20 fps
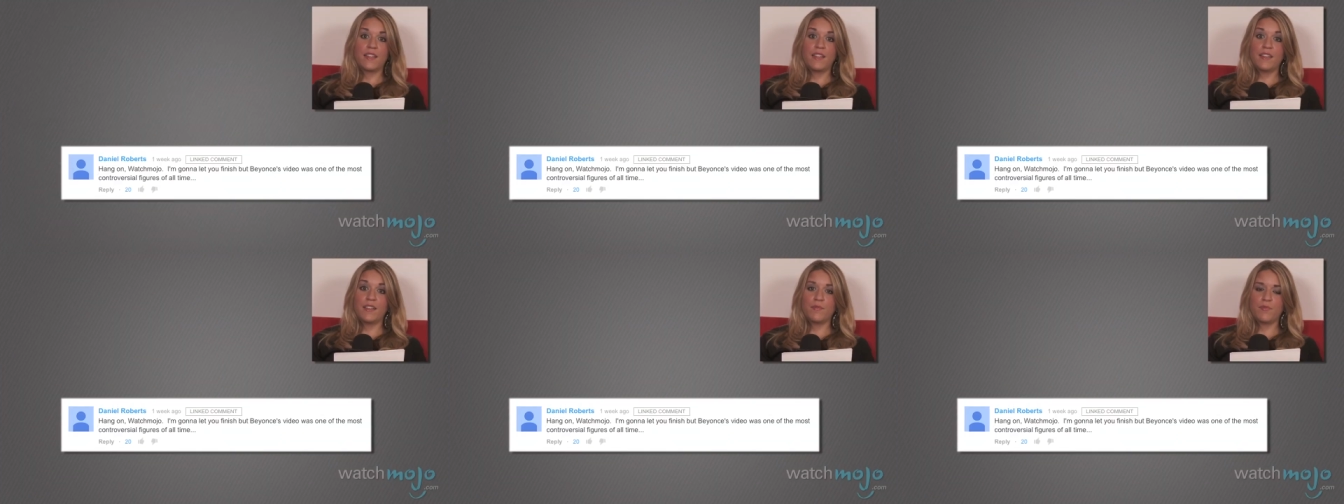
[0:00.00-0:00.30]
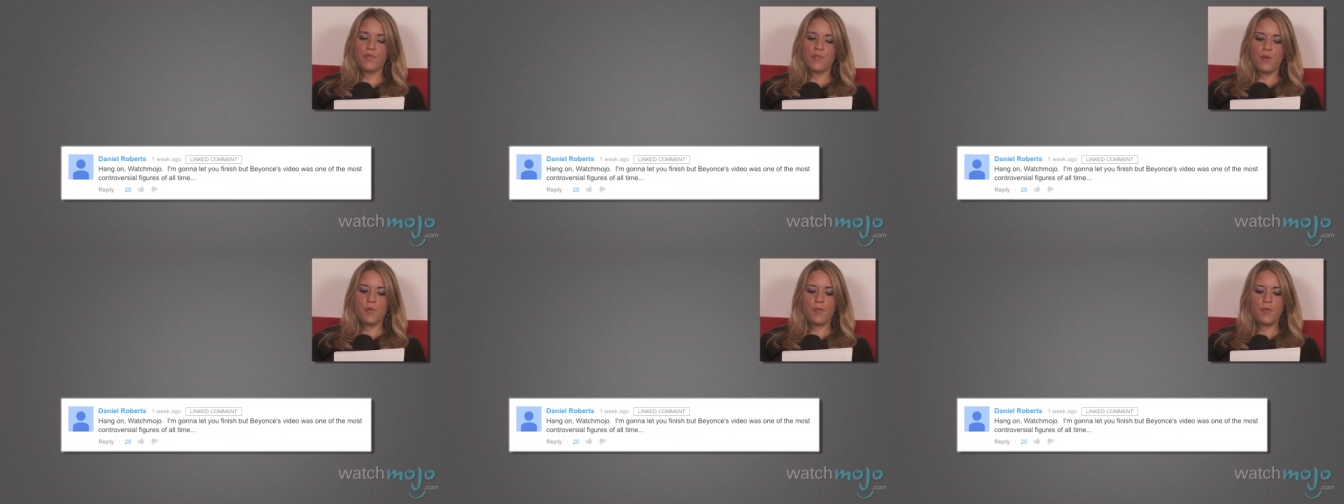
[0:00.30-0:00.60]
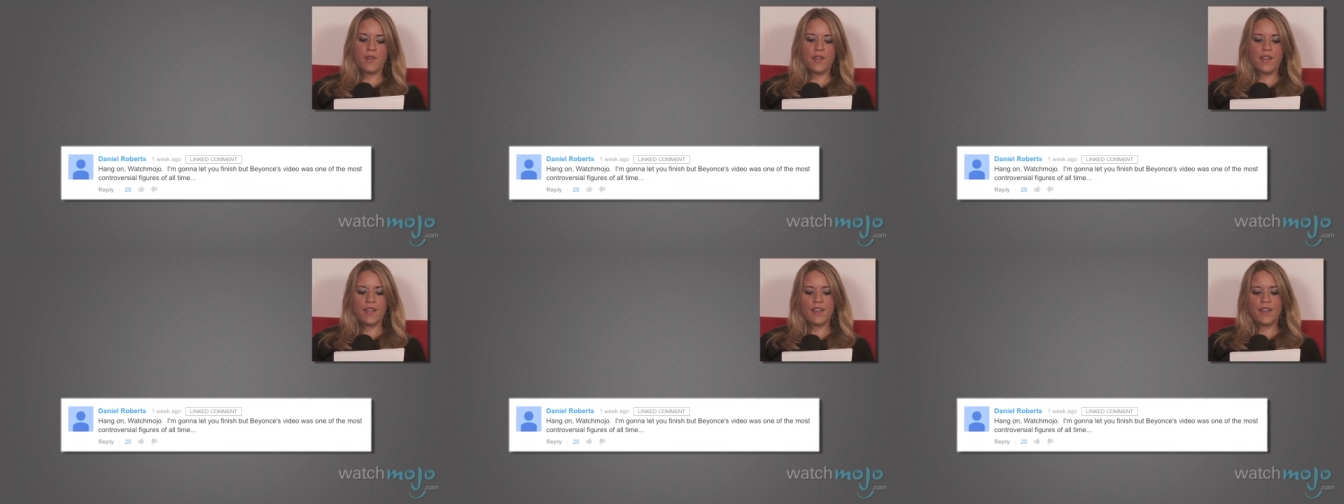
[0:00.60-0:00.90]

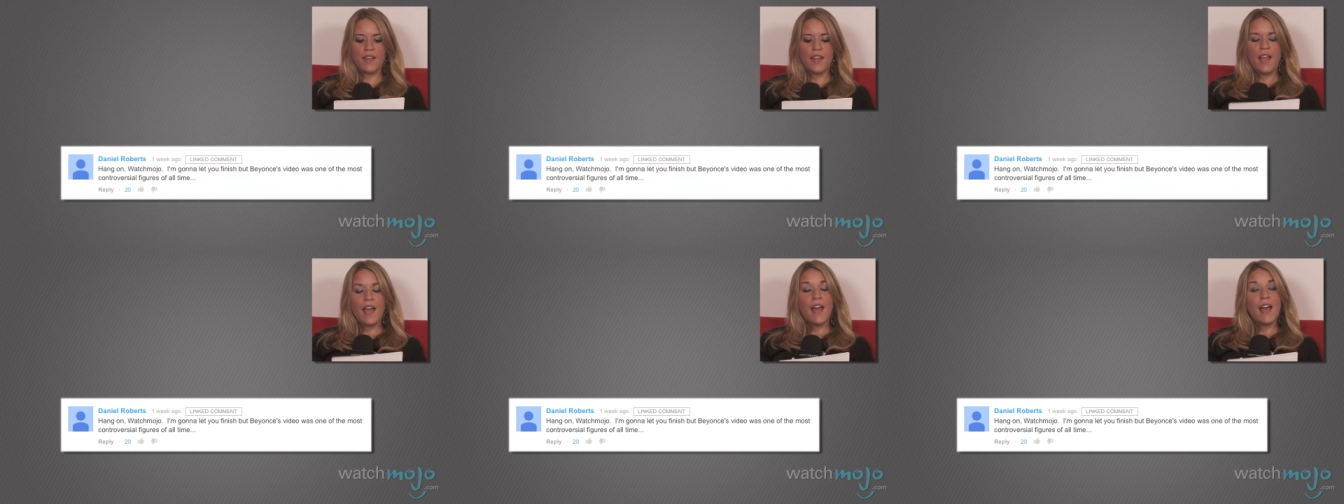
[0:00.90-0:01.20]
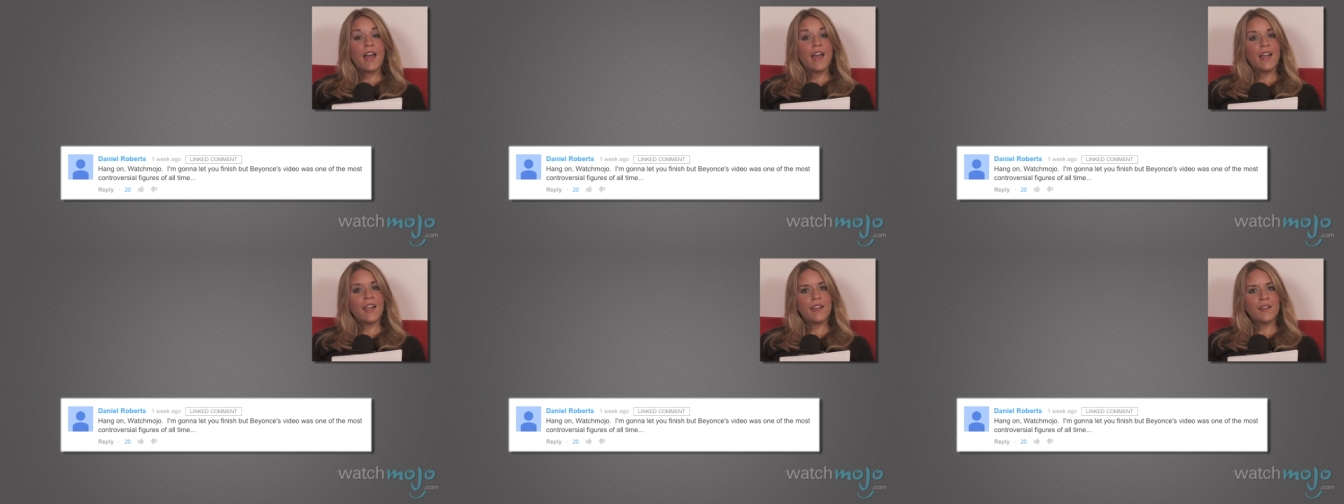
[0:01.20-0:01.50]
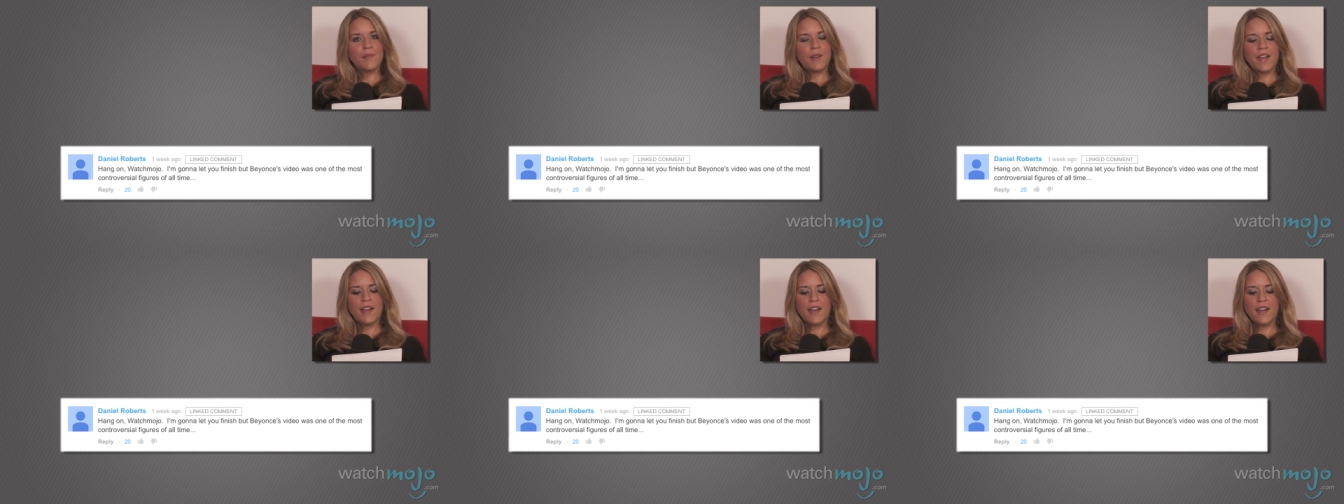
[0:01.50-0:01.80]
Inappropriate.
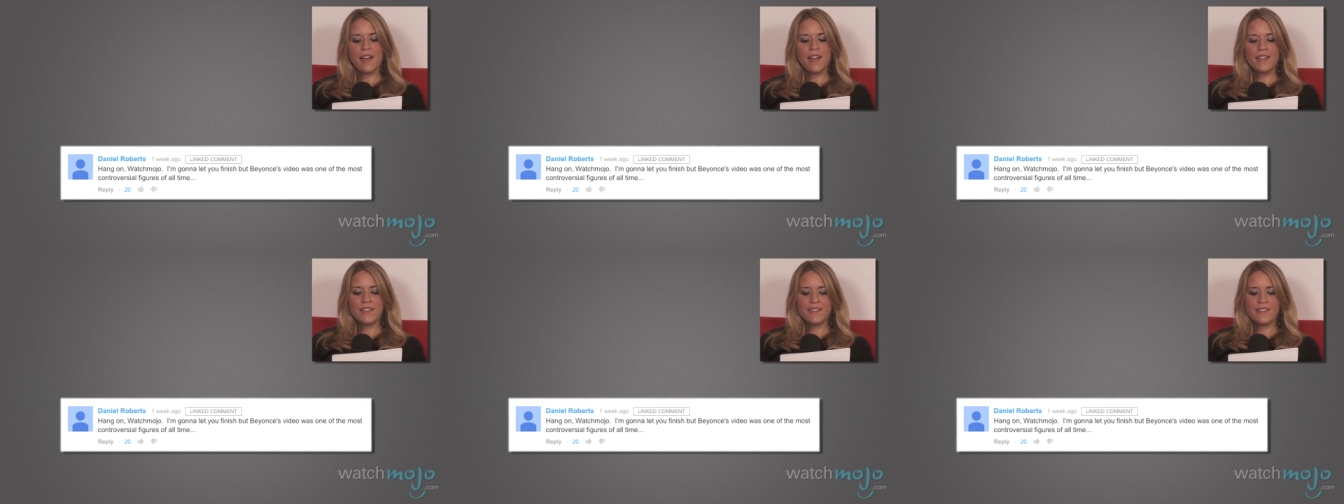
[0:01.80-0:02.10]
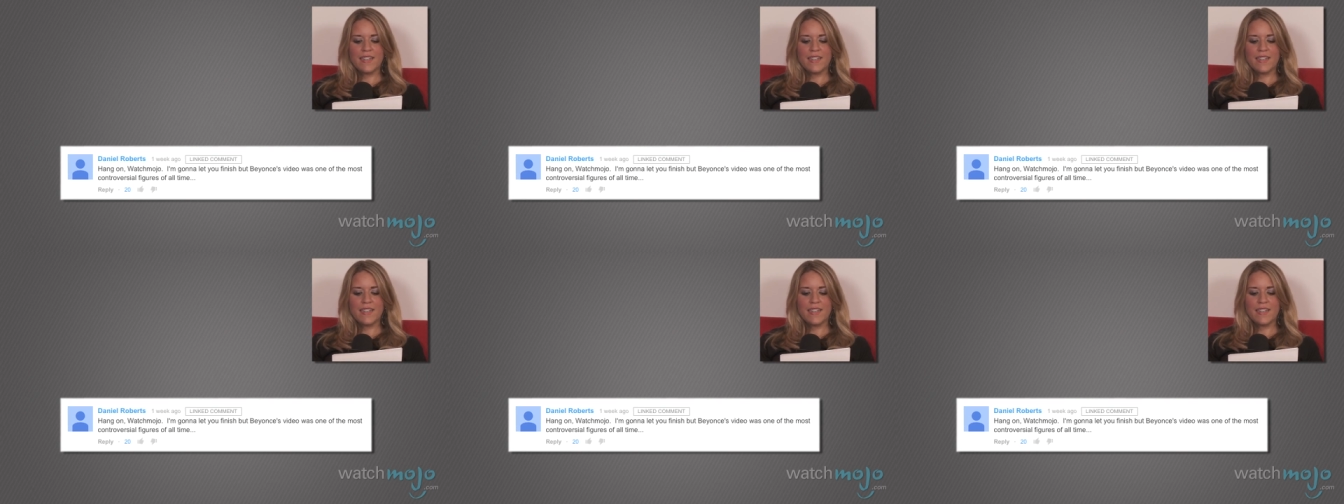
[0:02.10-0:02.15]
Anyway, uh,